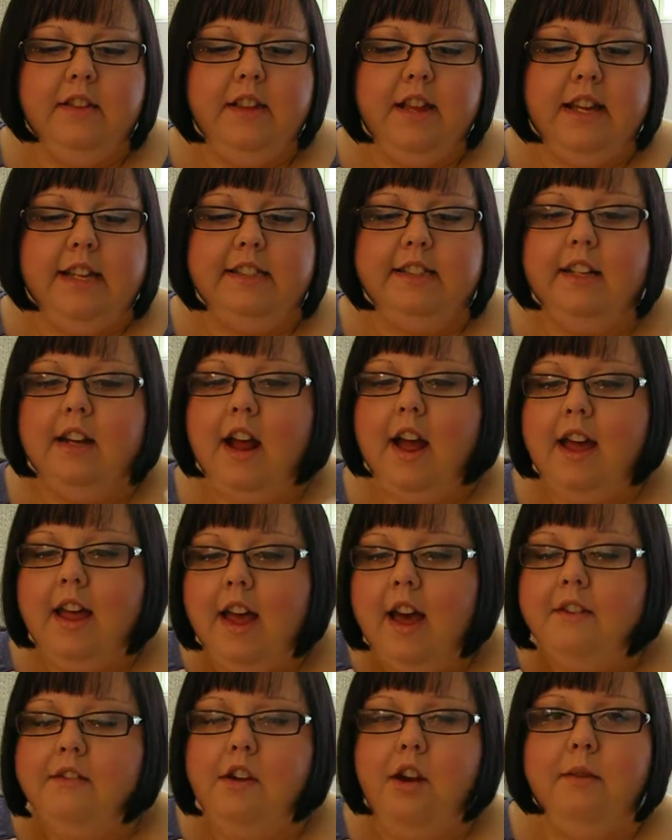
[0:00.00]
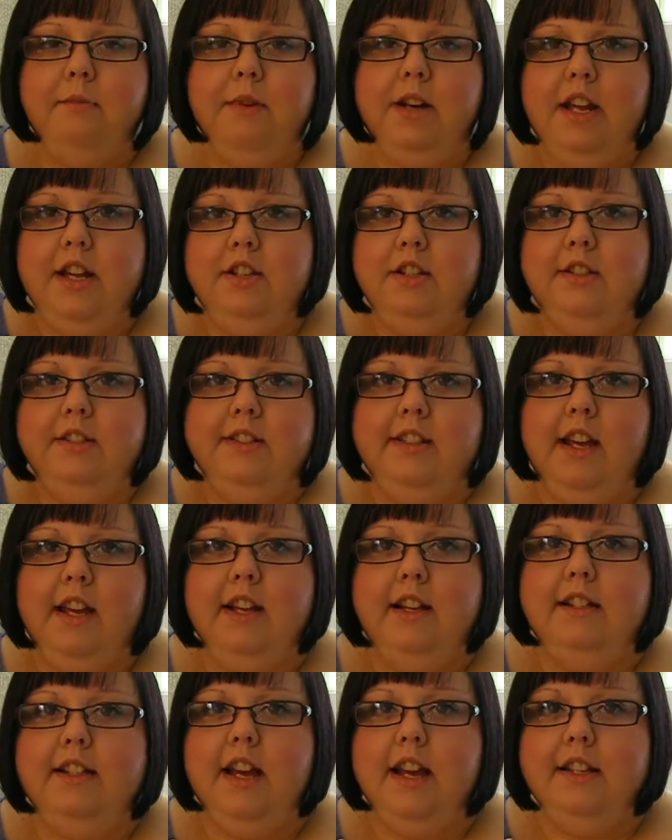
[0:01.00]
Like I said, I have combination
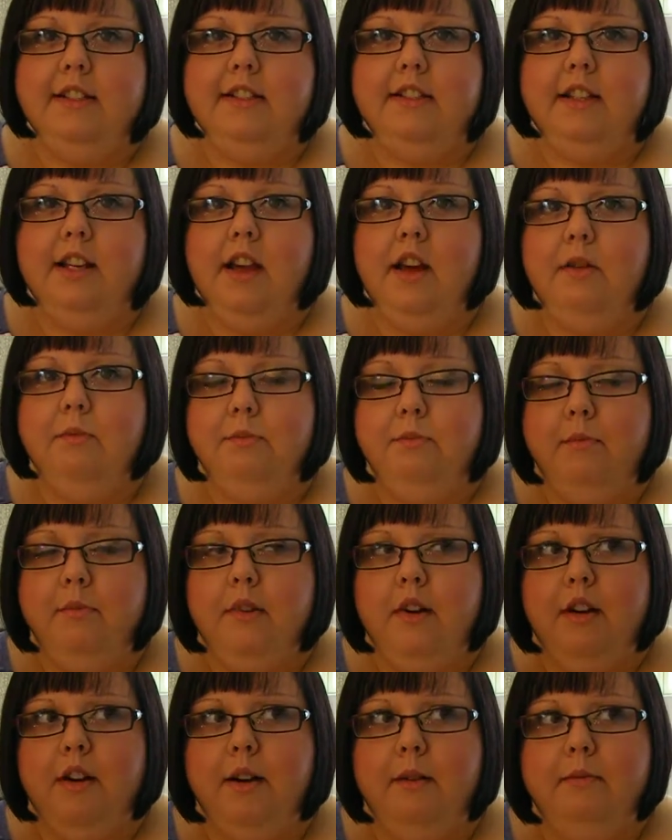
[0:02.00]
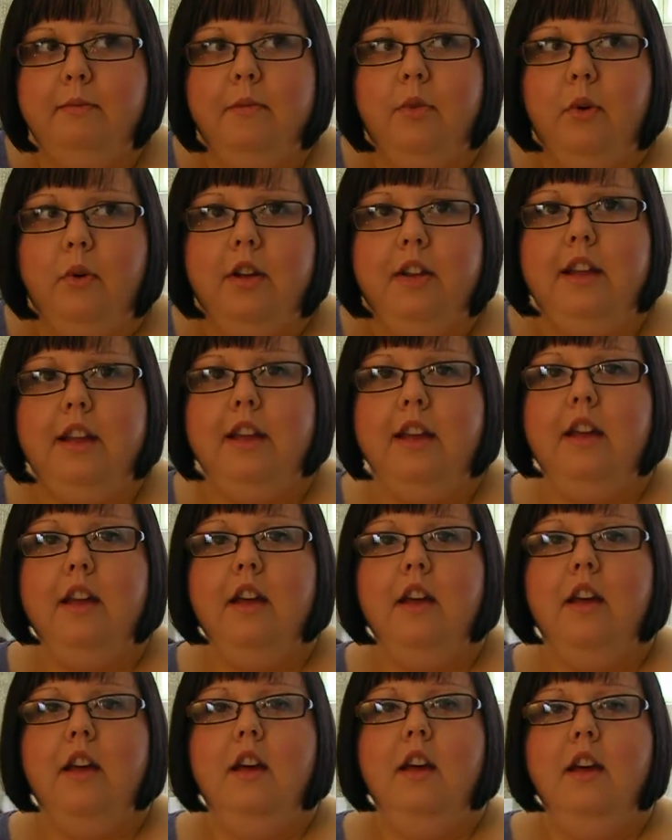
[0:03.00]
skin. It tends to get oily
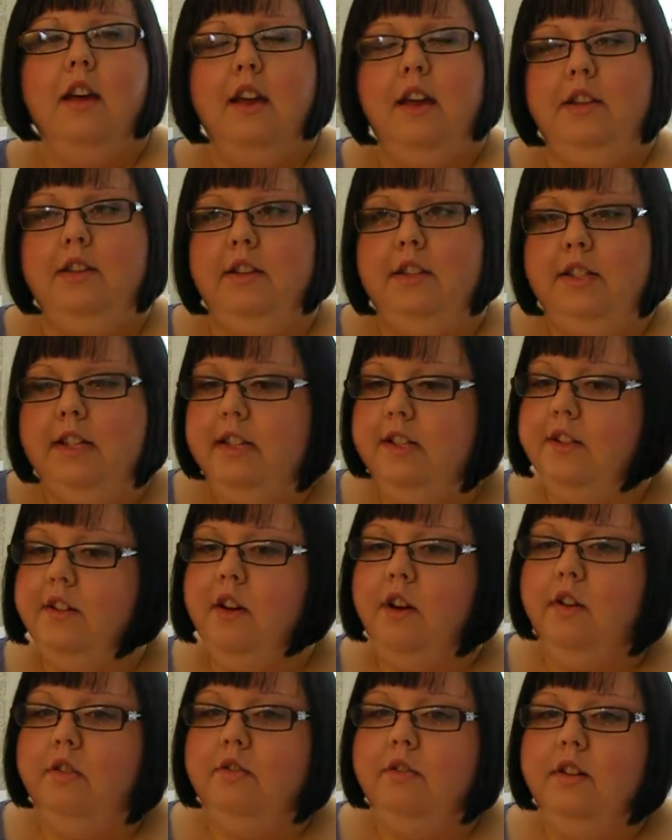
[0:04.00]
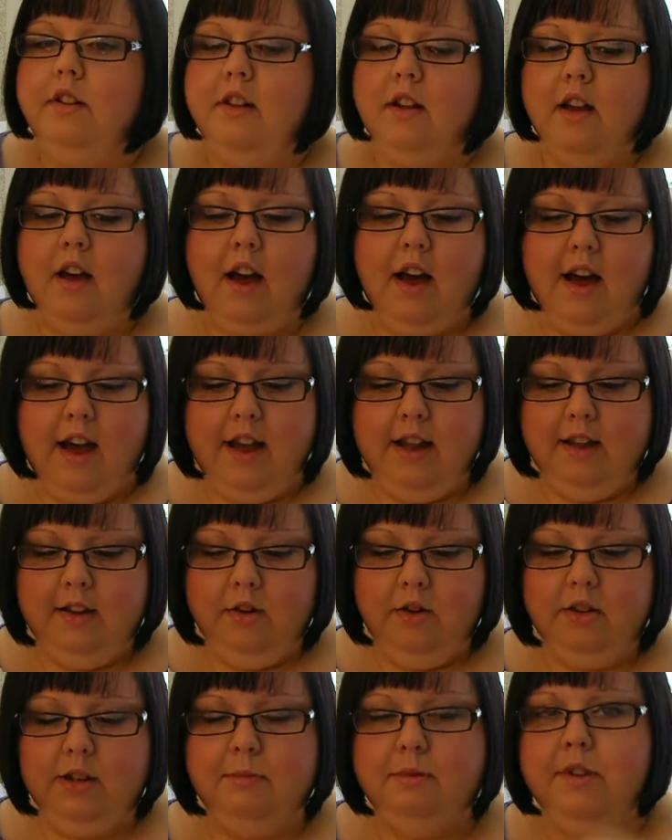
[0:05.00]
in the T-zone. I
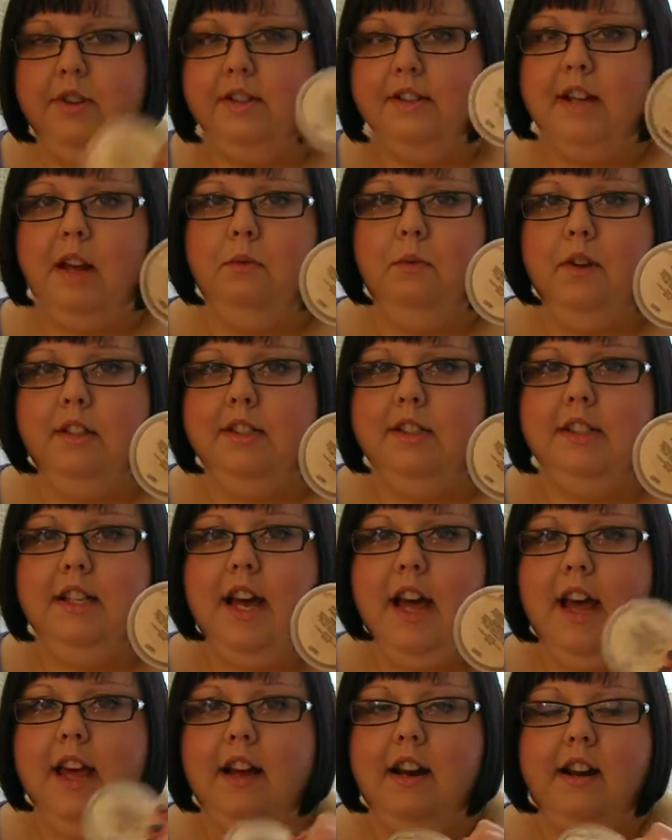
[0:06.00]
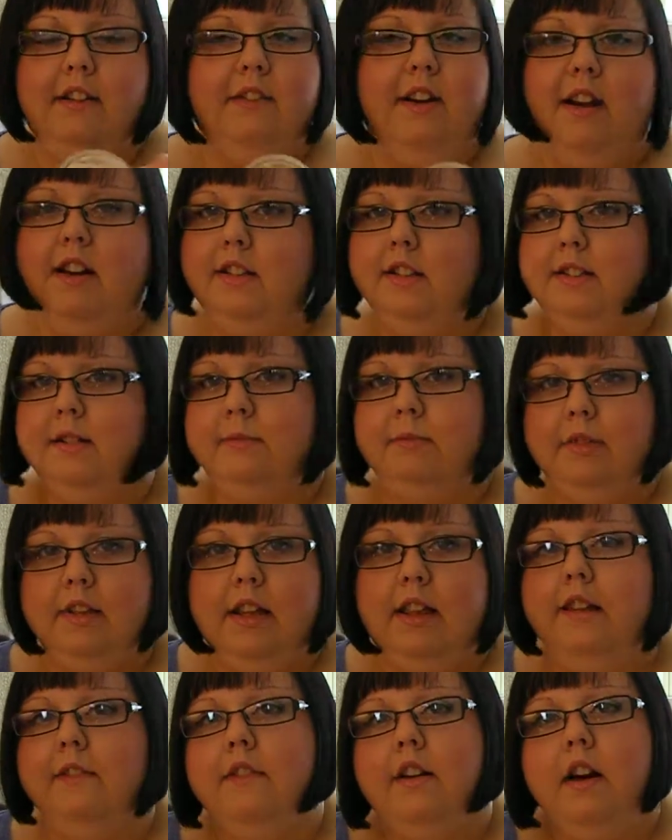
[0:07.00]
only put this on once a day and I find it's
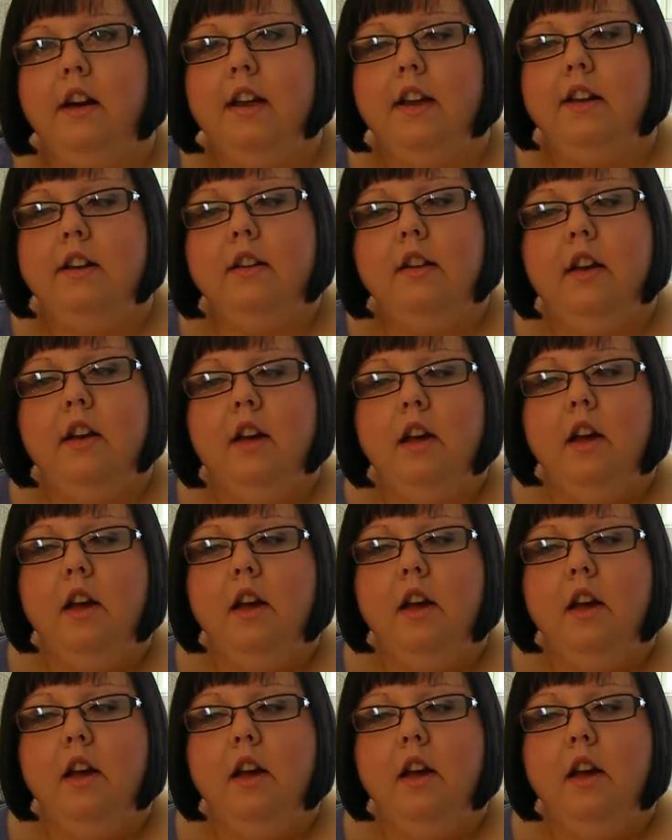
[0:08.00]
completely fine.